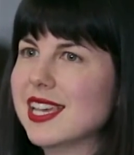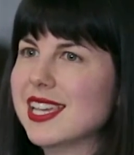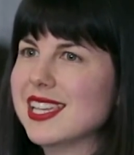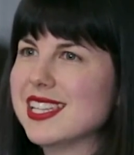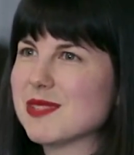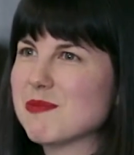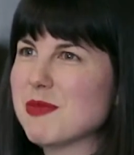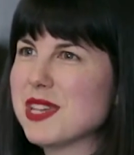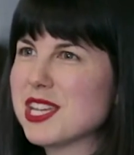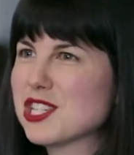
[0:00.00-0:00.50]

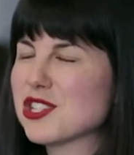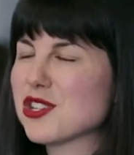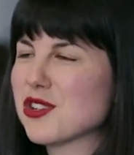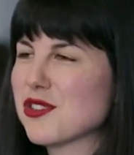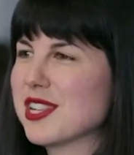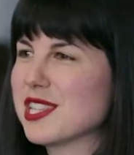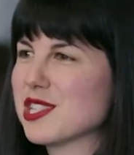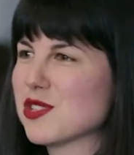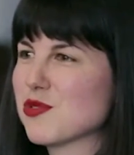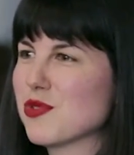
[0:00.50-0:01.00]
is make sure
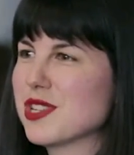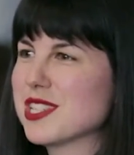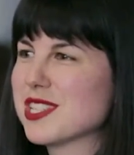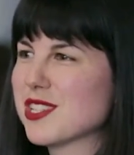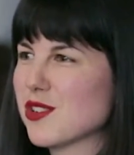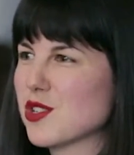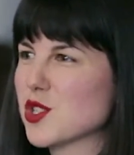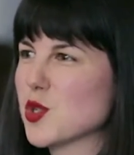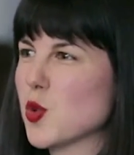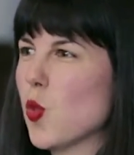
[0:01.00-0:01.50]
that it's
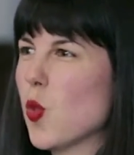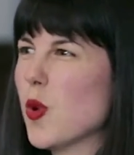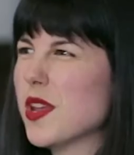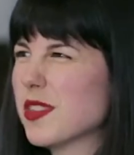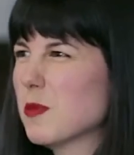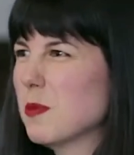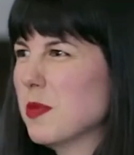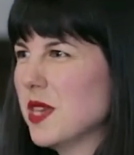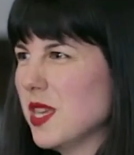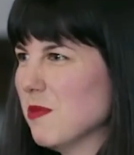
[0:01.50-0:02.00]
research
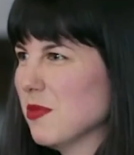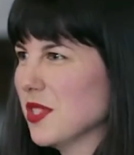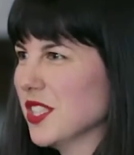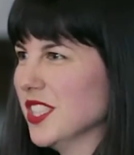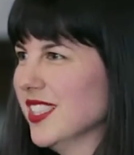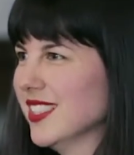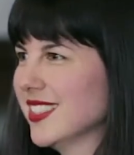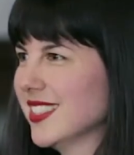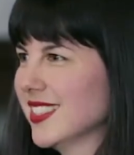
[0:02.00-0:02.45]
with people